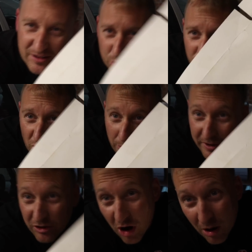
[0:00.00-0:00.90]
So we've got a bit
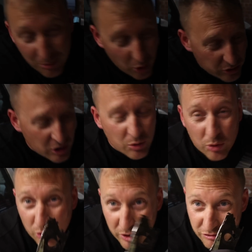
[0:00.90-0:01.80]
of cardboard.
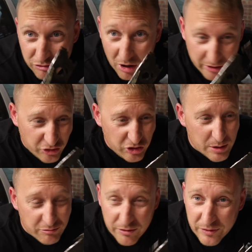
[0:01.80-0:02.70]
We're going to draw the
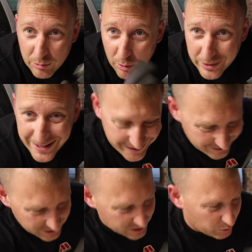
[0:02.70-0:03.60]
shape roughly what we
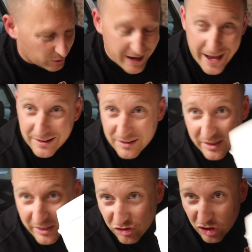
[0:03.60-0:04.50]
need. We'll get
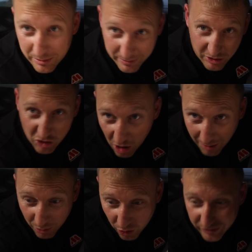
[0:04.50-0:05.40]
the shape in the
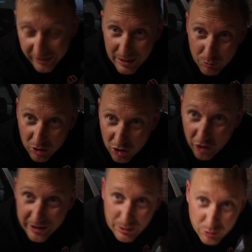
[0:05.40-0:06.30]
cardboard, then we'll cut
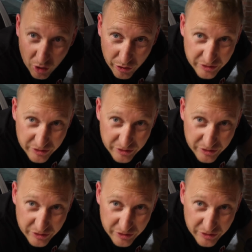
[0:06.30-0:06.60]
it out on the